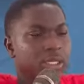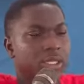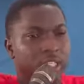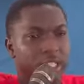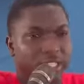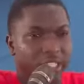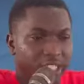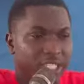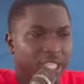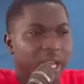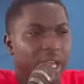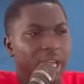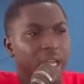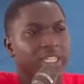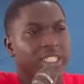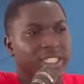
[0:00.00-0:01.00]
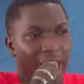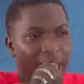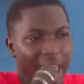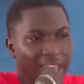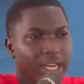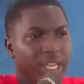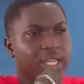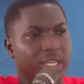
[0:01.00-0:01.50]
the teacher
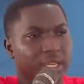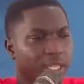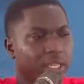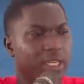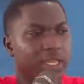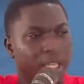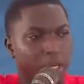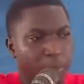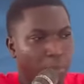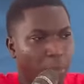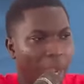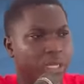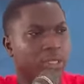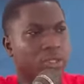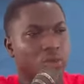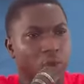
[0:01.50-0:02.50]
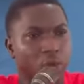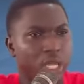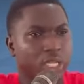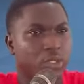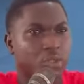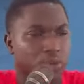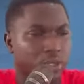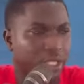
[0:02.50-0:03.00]
directly impacts
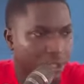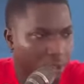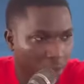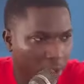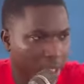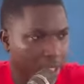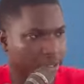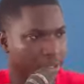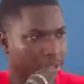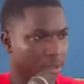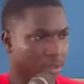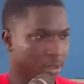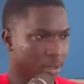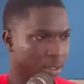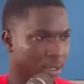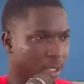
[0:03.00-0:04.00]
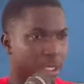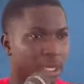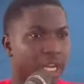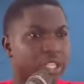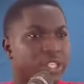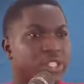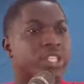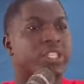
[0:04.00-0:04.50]
knowledge to the students.
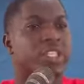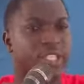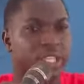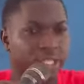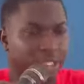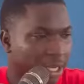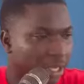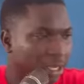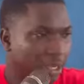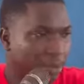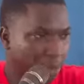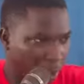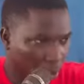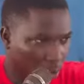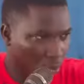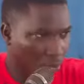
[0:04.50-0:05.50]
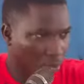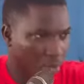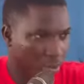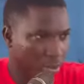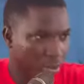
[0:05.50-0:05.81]
That is the teacher-centered method.